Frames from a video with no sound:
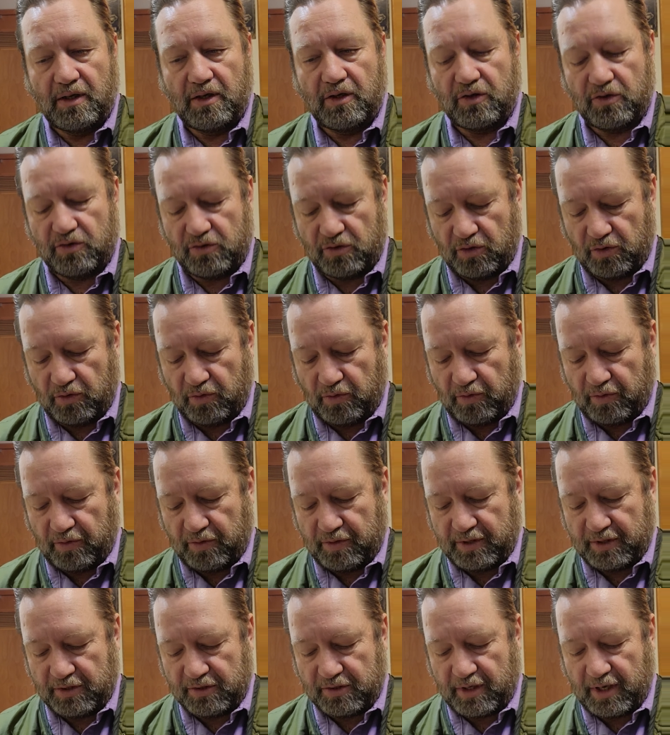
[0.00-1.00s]
So
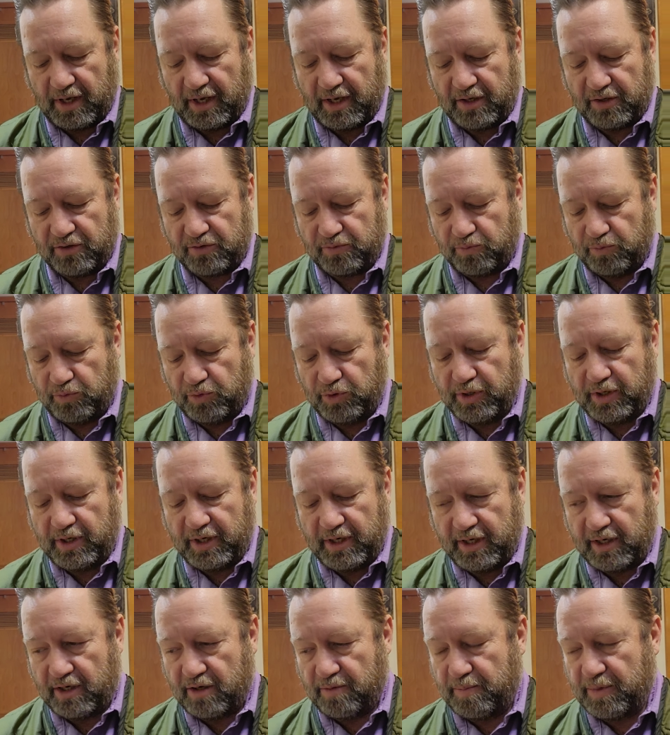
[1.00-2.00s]
this case would
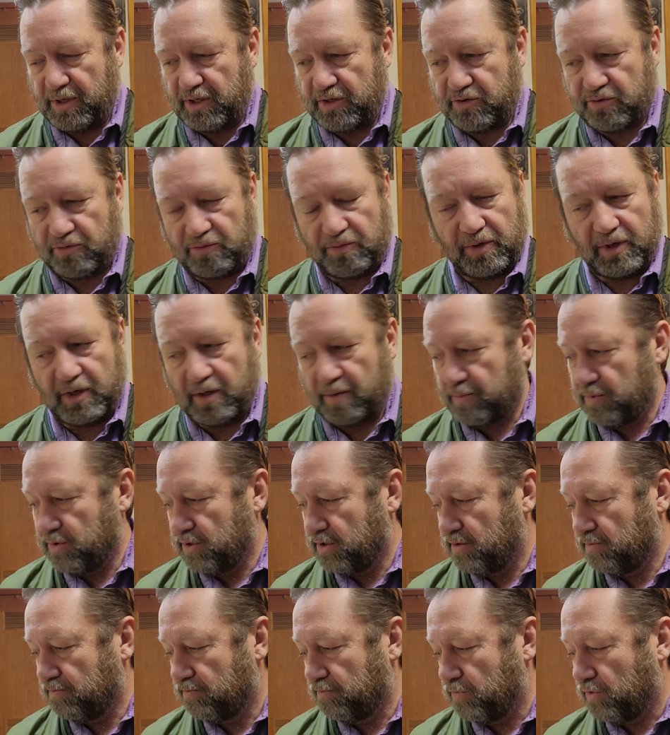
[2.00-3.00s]
need to be trimmed
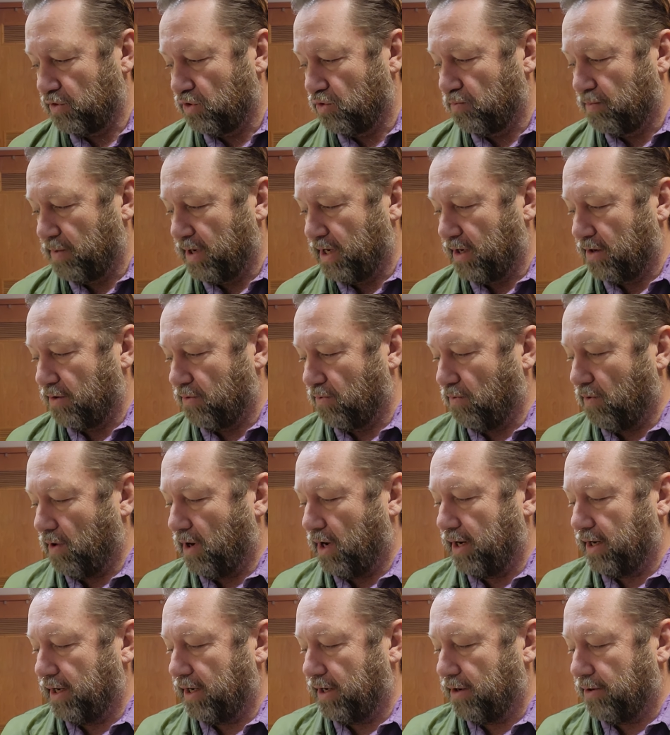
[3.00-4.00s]
no matter
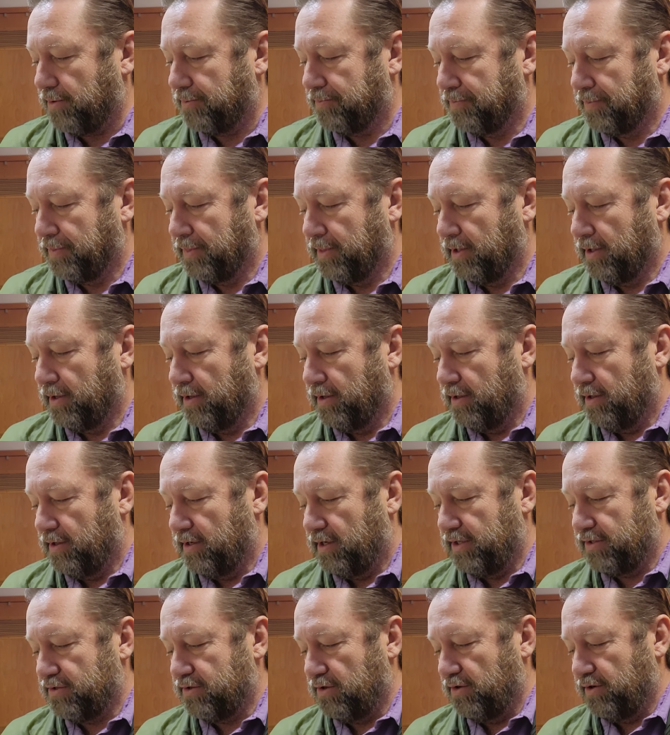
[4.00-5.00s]
what. Now,
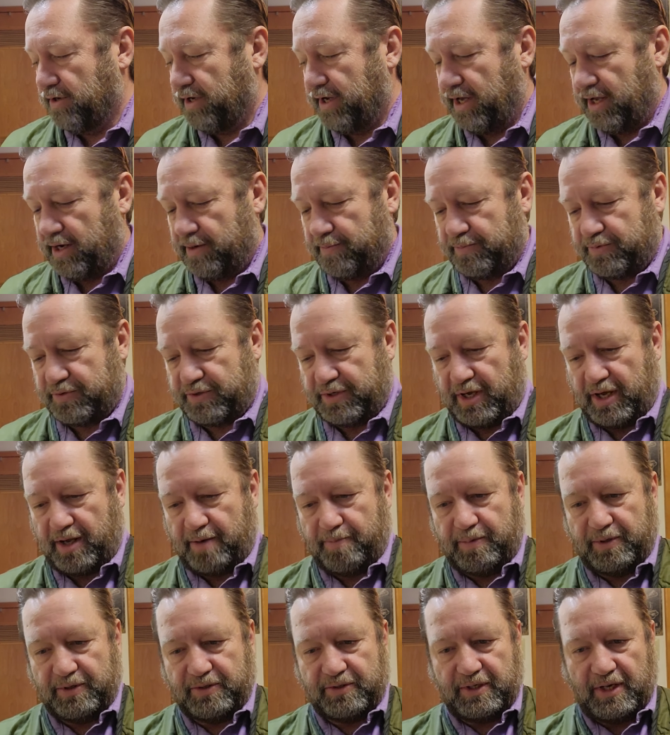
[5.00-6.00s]
let's look at them
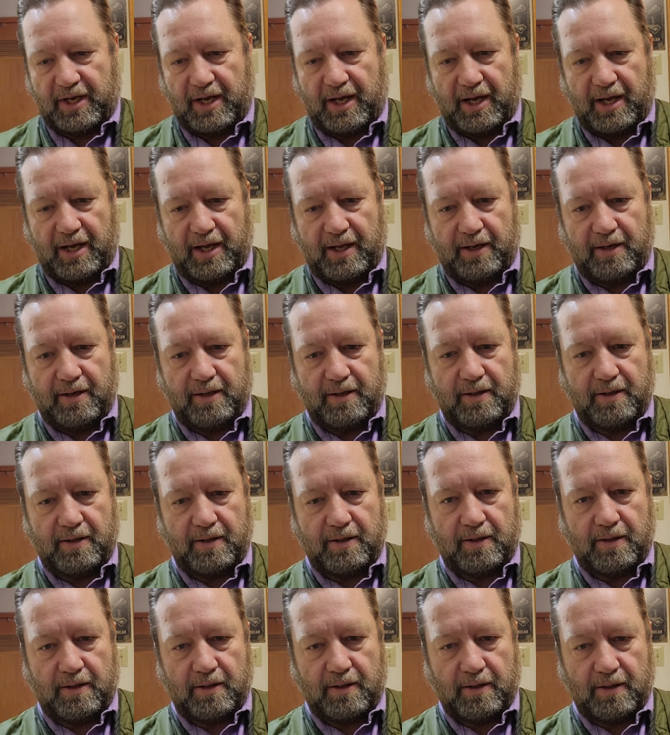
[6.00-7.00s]
side by side.
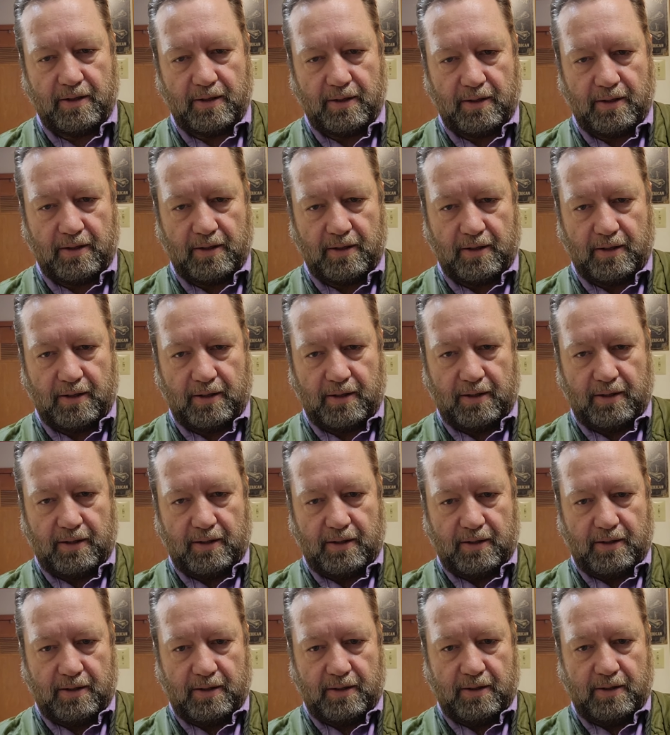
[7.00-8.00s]

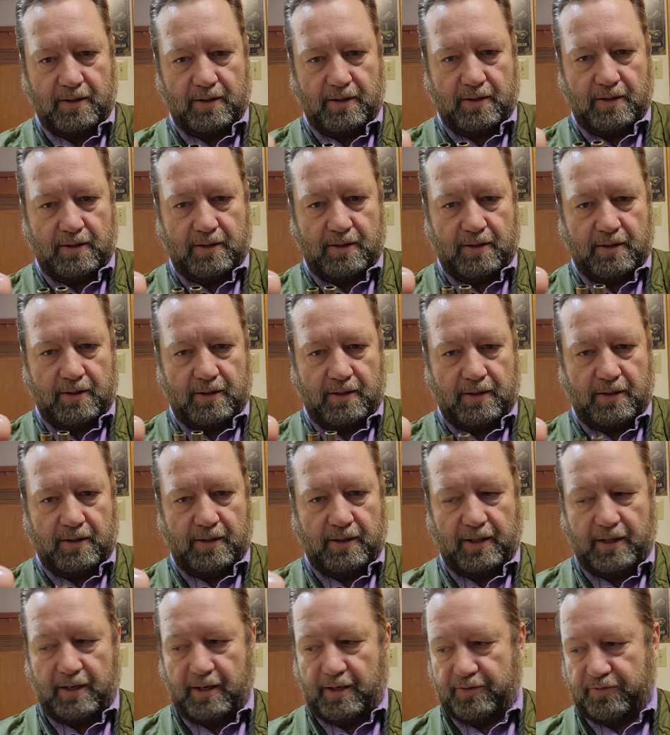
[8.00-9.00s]

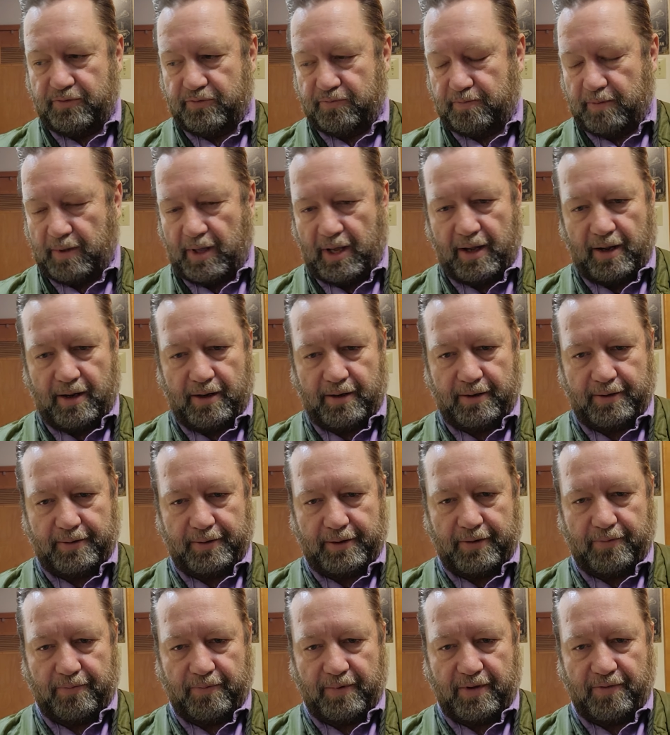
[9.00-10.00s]
And it's, I
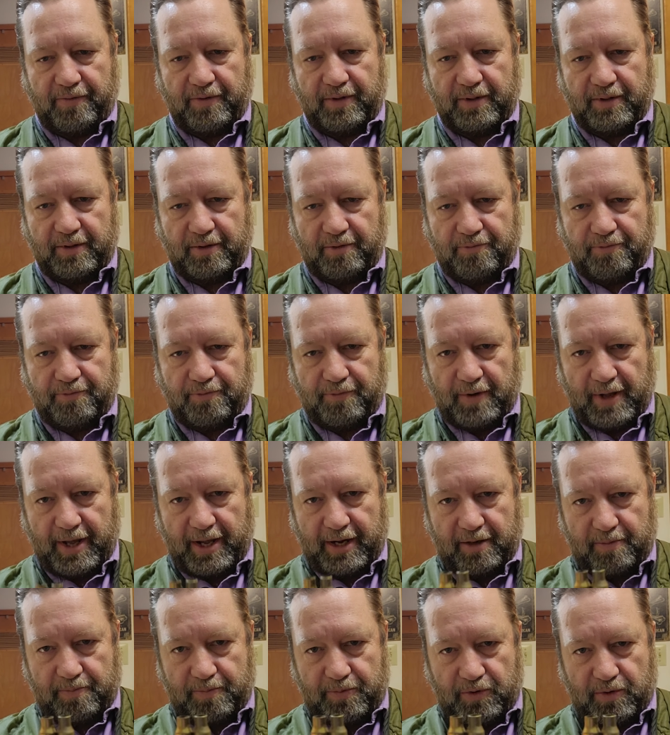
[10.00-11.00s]
don't have anything
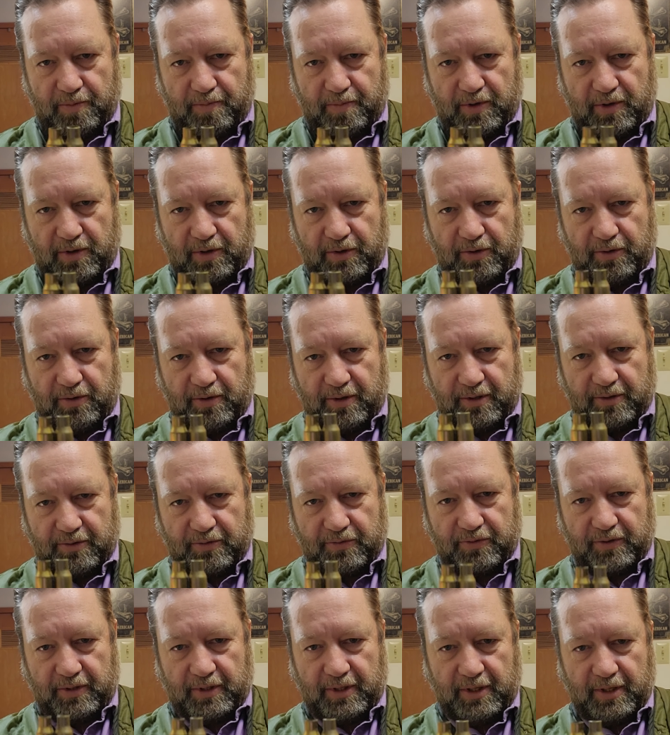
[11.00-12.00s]
flat to put them on. You can
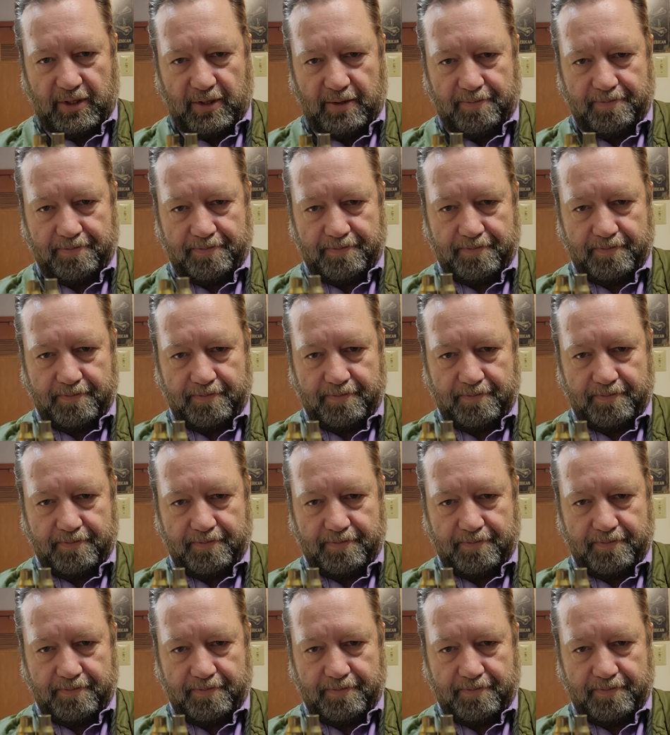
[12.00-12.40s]
see,